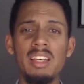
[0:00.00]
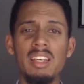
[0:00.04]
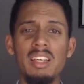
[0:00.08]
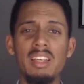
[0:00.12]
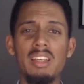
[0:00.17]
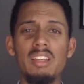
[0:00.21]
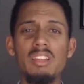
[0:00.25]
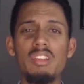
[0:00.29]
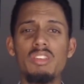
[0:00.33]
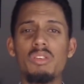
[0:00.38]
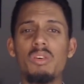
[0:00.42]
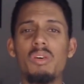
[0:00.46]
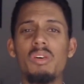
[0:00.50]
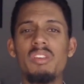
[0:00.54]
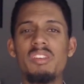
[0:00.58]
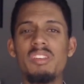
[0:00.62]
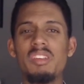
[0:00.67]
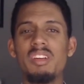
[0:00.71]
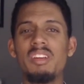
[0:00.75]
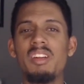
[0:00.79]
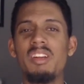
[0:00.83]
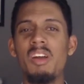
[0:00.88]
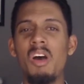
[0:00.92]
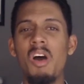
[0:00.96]
is
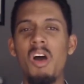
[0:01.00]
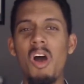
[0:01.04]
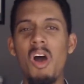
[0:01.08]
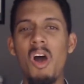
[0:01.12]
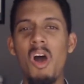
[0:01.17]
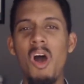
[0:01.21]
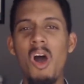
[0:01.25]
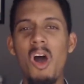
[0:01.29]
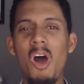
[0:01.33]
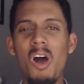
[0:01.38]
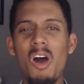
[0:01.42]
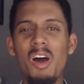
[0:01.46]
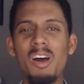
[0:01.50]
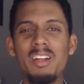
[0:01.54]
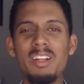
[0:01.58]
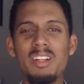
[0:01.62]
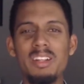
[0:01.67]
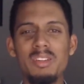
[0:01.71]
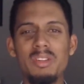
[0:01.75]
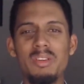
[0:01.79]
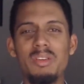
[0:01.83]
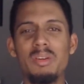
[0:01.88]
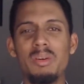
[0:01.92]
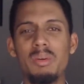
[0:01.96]
considered harder
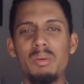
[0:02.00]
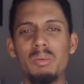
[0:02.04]
to do.